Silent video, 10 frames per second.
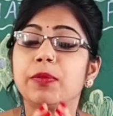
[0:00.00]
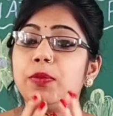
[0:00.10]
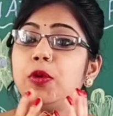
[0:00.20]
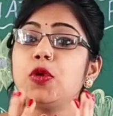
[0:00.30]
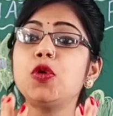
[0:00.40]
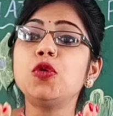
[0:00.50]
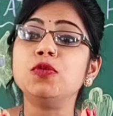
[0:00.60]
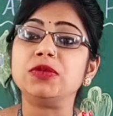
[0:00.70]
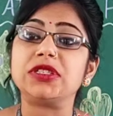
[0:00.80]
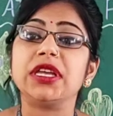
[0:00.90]

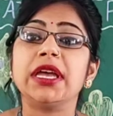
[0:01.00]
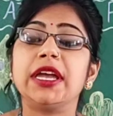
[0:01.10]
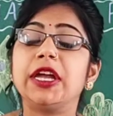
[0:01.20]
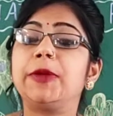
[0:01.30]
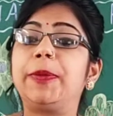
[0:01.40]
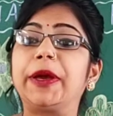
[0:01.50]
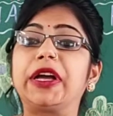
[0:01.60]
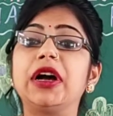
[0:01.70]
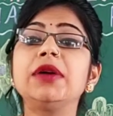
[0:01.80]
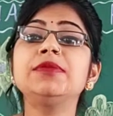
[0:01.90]
blooms, it
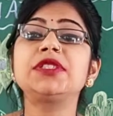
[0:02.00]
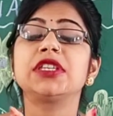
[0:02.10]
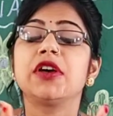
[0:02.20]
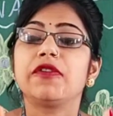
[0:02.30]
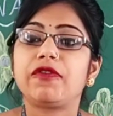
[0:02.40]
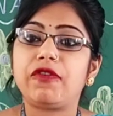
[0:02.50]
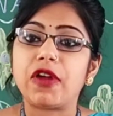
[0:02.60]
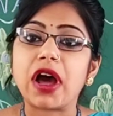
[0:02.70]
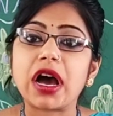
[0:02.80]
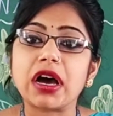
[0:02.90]
becomes
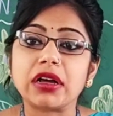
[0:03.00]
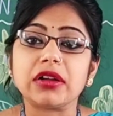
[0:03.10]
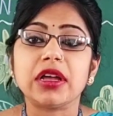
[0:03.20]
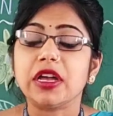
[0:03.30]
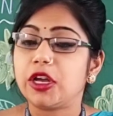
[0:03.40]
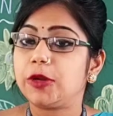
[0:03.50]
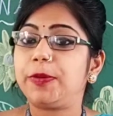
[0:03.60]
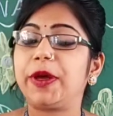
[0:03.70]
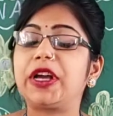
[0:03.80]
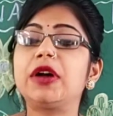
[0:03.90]
flower,
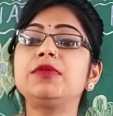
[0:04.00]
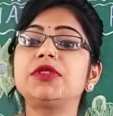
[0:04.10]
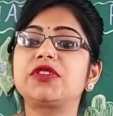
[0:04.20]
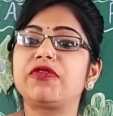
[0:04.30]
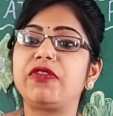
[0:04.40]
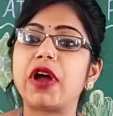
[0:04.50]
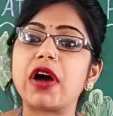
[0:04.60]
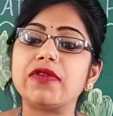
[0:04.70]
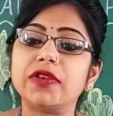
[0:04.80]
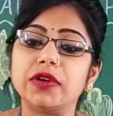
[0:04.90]
it becomes
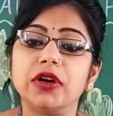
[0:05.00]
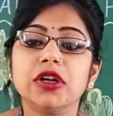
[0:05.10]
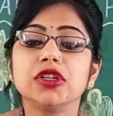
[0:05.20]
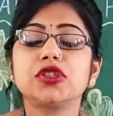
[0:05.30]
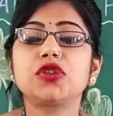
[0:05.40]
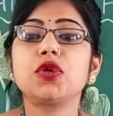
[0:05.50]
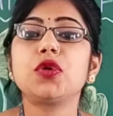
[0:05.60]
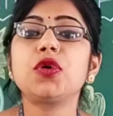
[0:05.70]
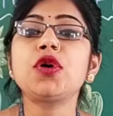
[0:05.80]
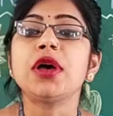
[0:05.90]
flower.
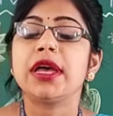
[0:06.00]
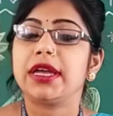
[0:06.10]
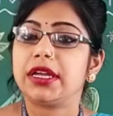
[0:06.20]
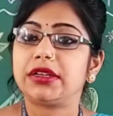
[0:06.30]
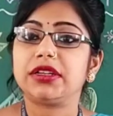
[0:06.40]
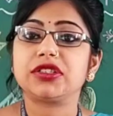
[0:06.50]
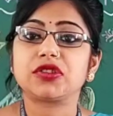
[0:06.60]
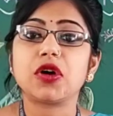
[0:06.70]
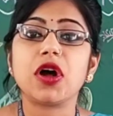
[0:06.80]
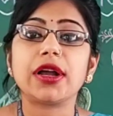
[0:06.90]
So it
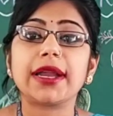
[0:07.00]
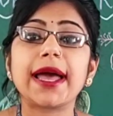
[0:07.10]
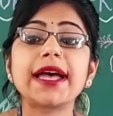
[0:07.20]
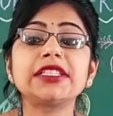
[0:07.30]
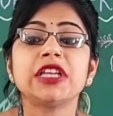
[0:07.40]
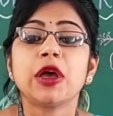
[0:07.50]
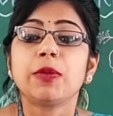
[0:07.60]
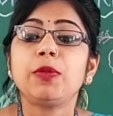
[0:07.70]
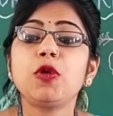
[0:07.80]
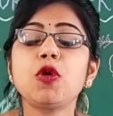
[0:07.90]
is called
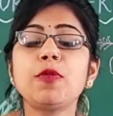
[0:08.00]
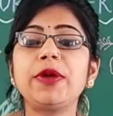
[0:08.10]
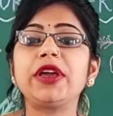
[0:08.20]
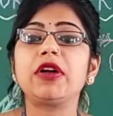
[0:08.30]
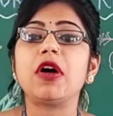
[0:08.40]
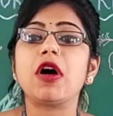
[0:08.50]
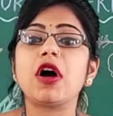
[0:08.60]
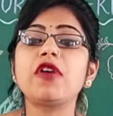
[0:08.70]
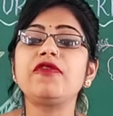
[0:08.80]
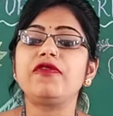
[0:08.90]
as blooming
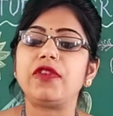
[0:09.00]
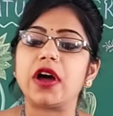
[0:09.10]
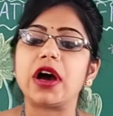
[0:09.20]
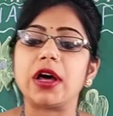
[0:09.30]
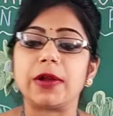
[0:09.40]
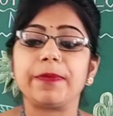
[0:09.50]
of flower.